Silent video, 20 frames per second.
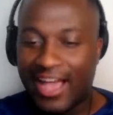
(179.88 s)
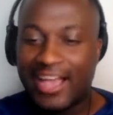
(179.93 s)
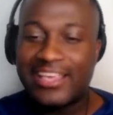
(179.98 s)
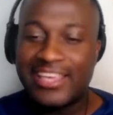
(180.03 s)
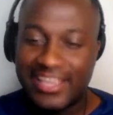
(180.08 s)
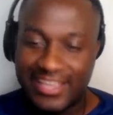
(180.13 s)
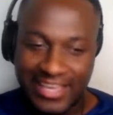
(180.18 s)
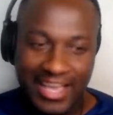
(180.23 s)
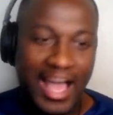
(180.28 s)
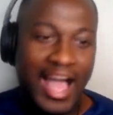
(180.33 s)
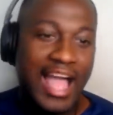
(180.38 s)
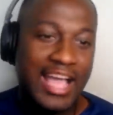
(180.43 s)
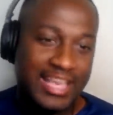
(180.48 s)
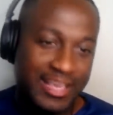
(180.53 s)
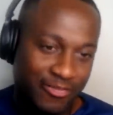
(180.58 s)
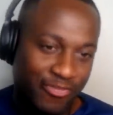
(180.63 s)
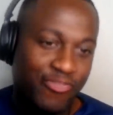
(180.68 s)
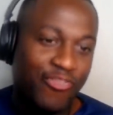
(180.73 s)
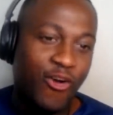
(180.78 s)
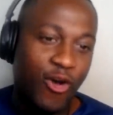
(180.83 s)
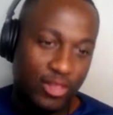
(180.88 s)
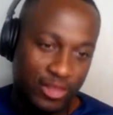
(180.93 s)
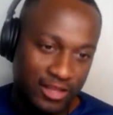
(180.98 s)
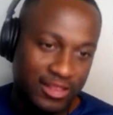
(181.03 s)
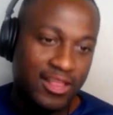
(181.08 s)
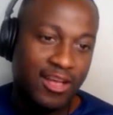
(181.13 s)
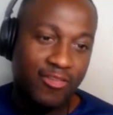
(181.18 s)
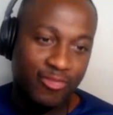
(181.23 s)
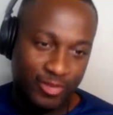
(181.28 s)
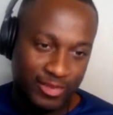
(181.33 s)
I could I could
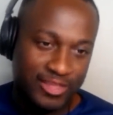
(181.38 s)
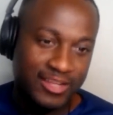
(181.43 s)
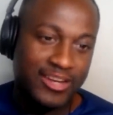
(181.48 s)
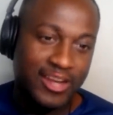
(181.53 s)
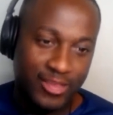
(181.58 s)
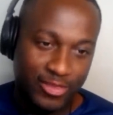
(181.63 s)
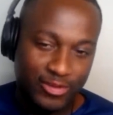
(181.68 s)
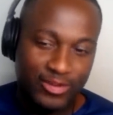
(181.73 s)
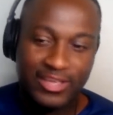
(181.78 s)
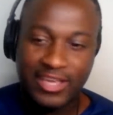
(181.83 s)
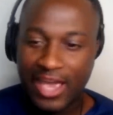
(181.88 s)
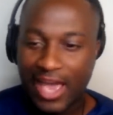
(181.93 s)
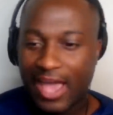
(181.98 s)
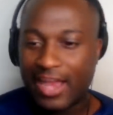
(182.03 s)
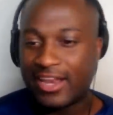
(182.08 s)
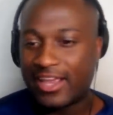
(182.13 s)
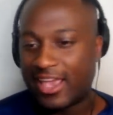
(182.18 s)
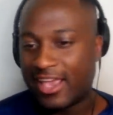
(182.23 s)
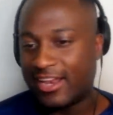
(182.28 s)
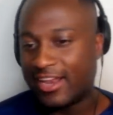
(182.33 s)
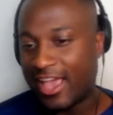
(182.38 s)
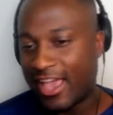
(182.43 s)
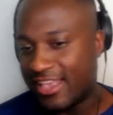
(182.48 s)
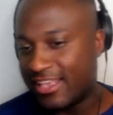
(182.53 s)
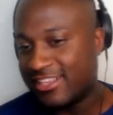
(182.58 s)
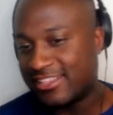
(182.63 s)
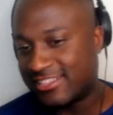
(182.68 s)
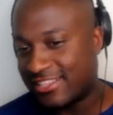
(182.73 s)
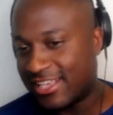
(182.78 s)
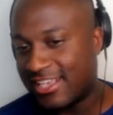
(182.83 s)
fall in love with another cat, and
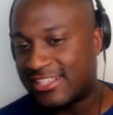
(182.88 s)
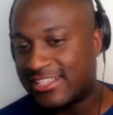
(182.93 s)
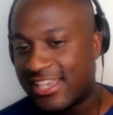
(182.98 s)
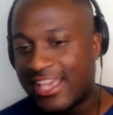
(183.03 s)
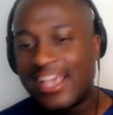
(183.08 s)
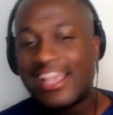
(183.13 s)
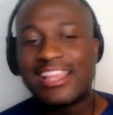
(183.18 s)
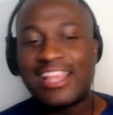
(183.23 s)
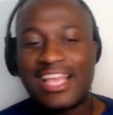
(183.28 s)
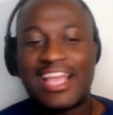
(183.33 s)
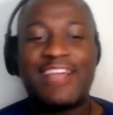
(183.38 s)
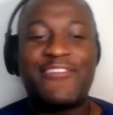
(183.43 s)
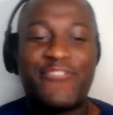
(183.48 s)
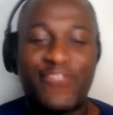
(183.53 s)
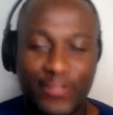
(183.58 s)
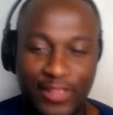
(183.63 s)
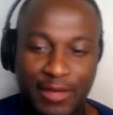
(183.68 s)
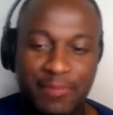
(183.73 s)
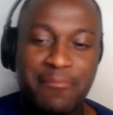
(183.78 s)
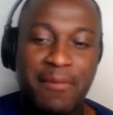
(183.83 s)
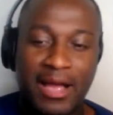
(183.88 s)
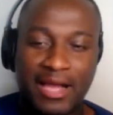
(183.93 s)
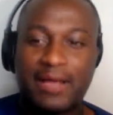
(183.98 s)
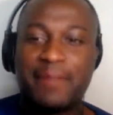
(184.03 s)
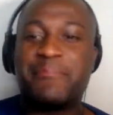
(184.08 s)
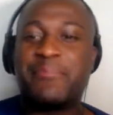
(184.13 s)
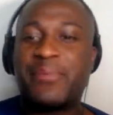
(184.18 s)
I, it's it's like I feel like my